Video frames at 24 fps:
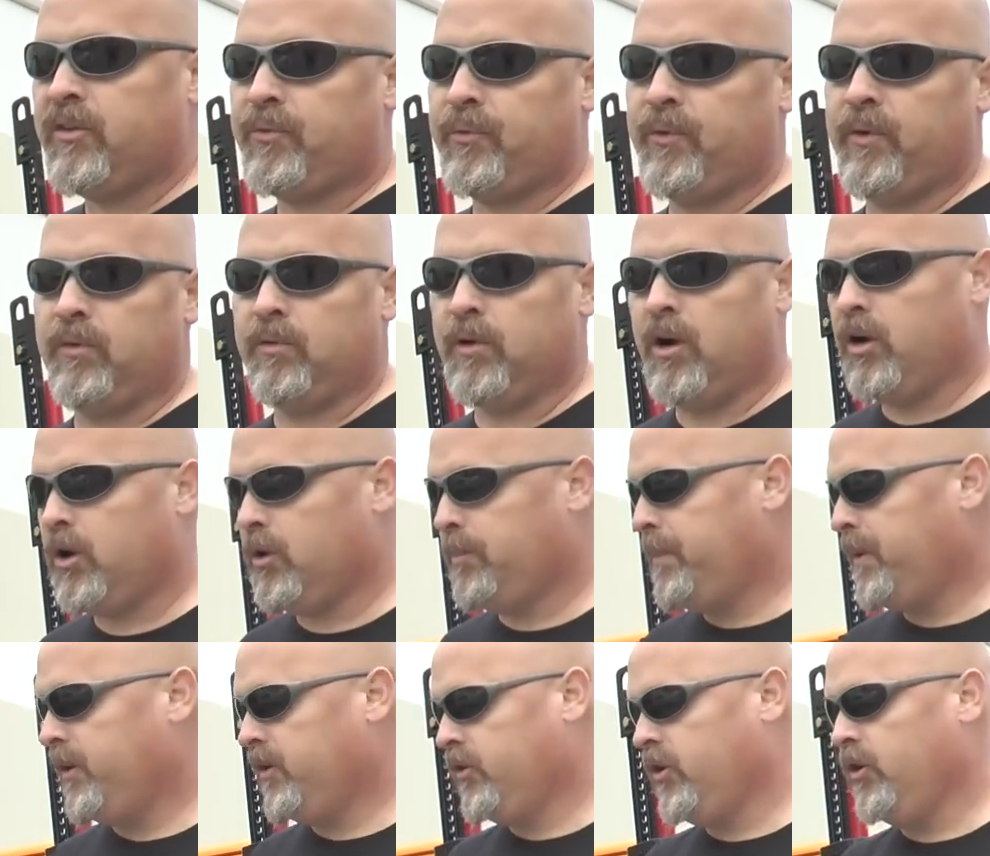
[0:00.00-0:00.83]
for
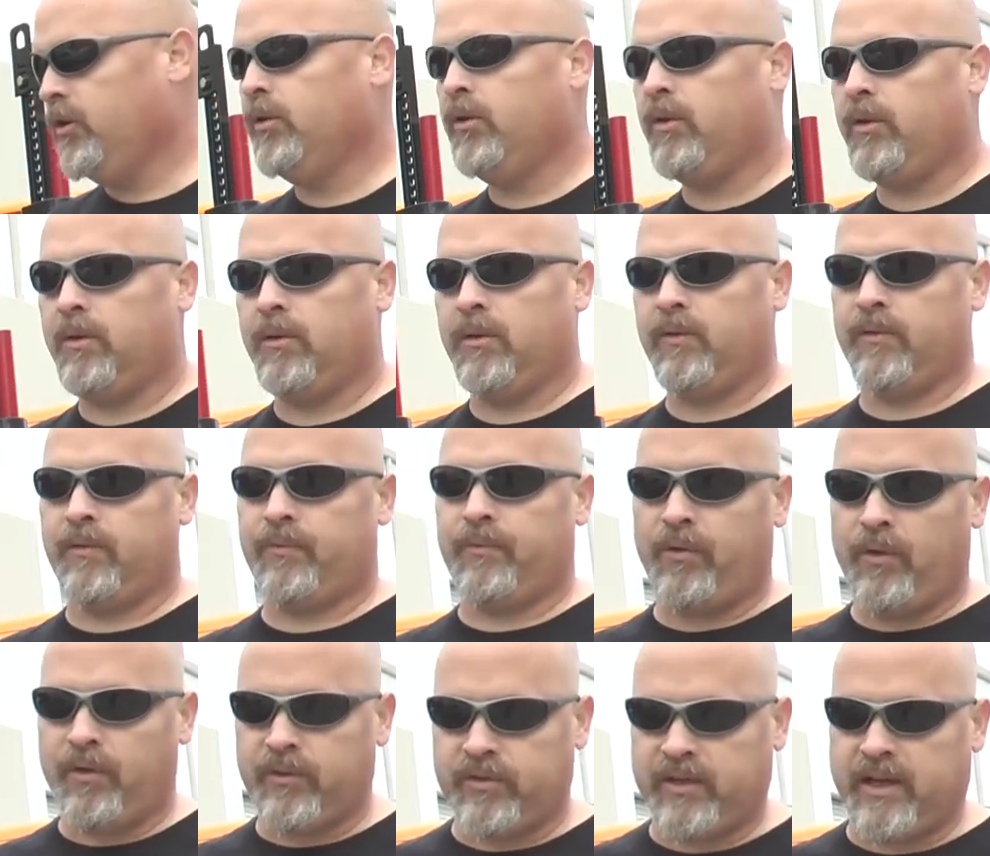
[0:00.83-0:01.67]
two
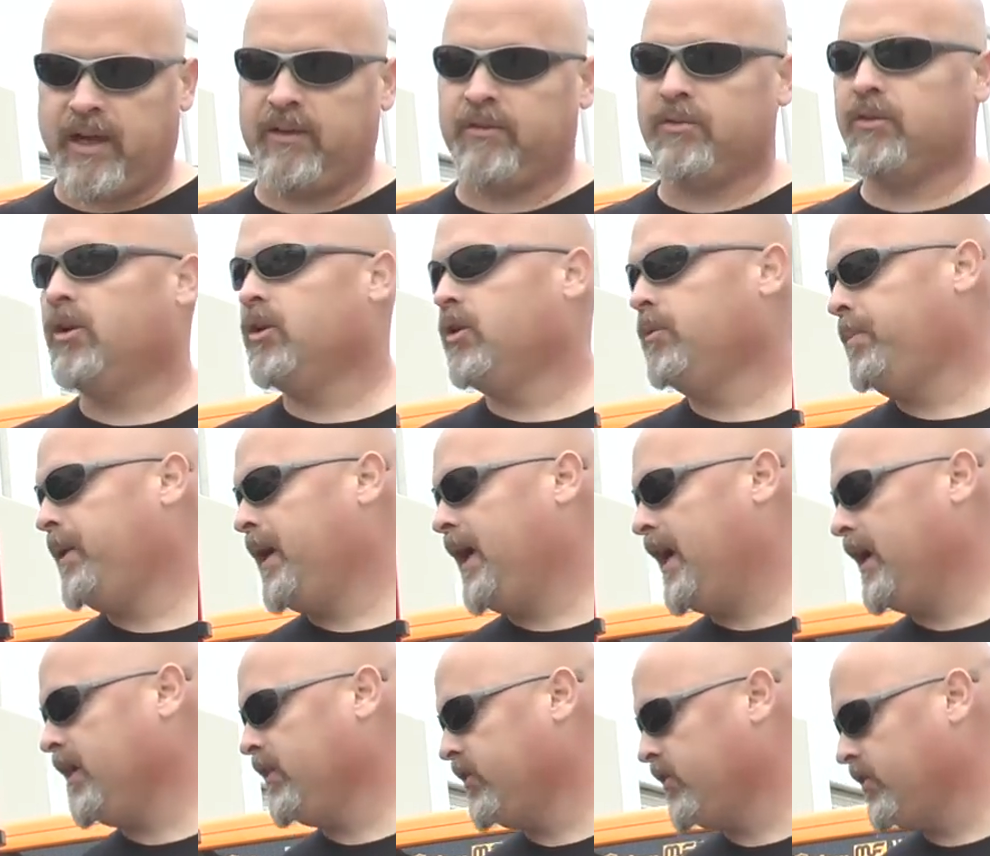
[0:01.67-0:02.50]
full-size
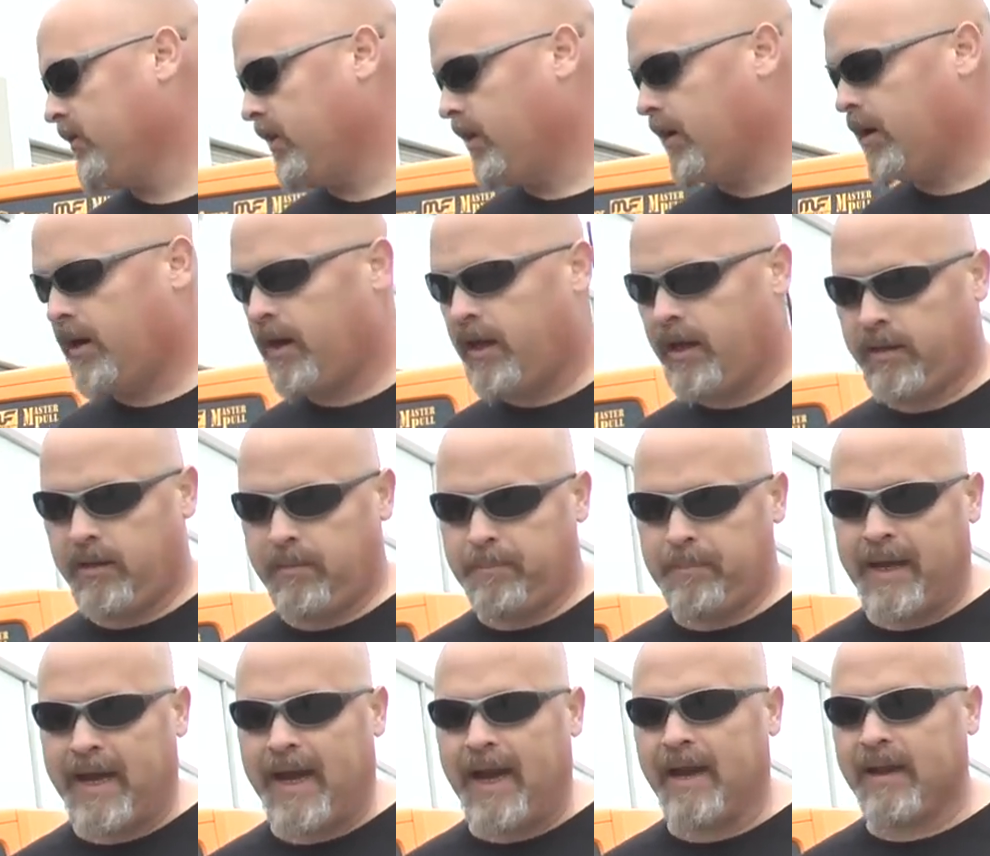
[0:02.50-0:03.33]
Rotopacks on the
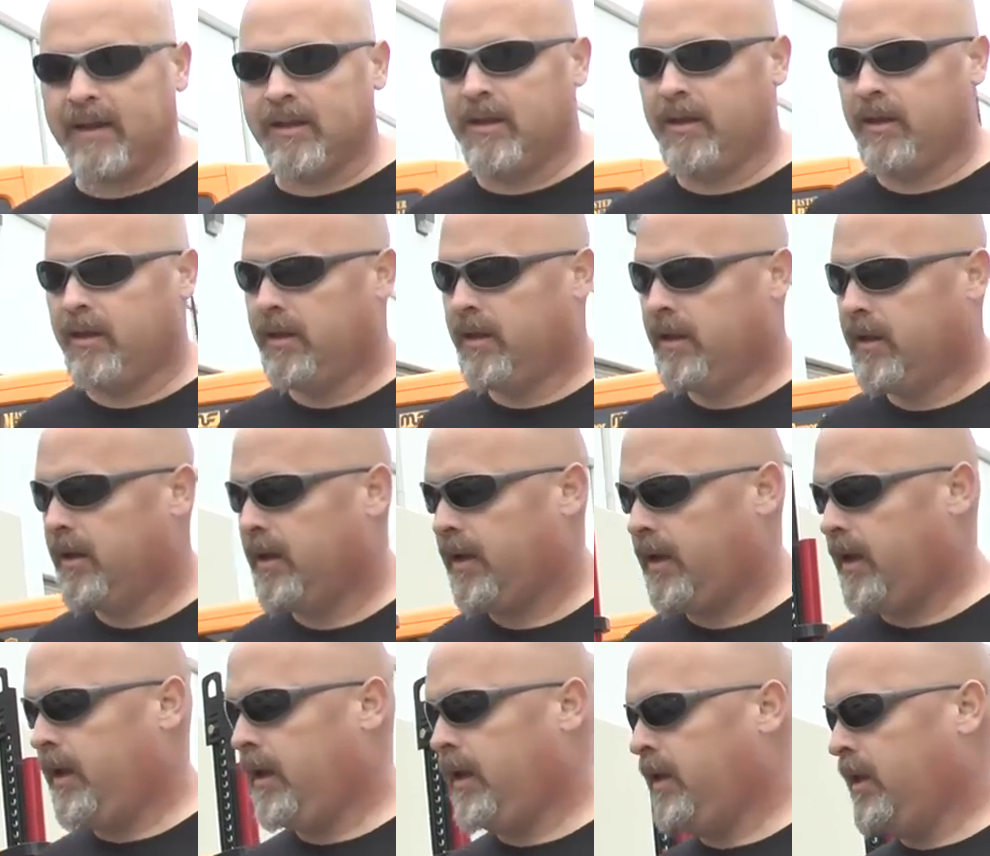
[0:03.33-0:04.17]
back,
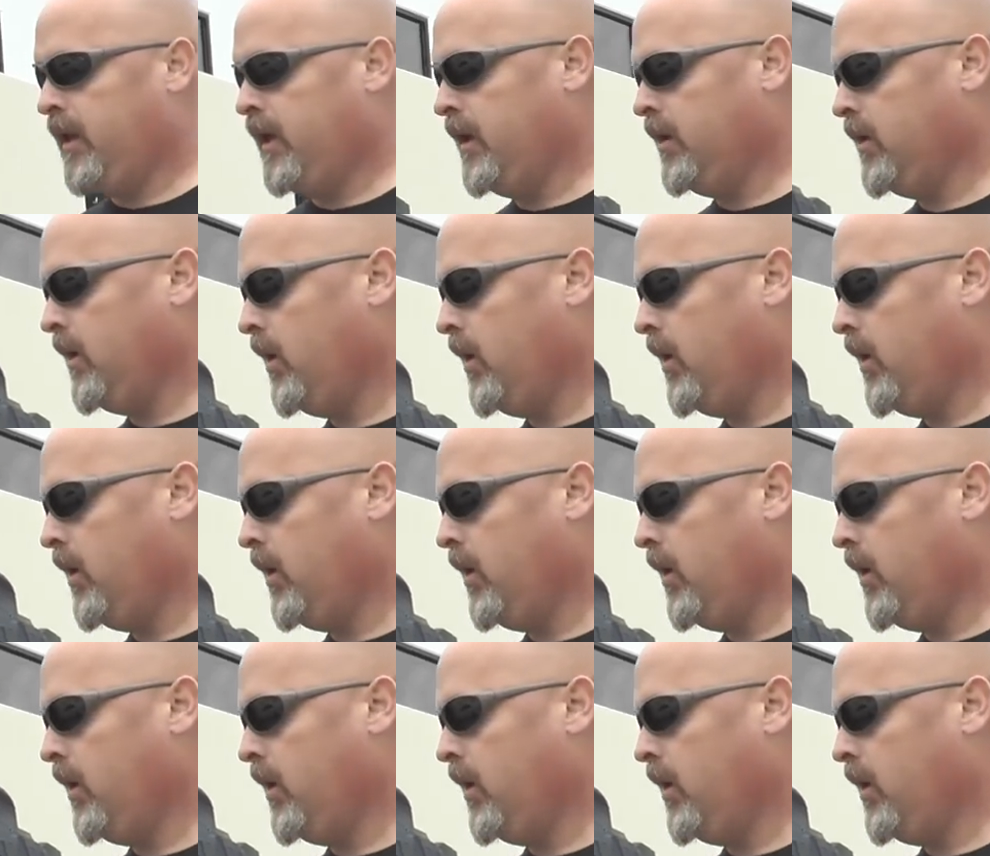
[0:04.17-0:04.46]
and then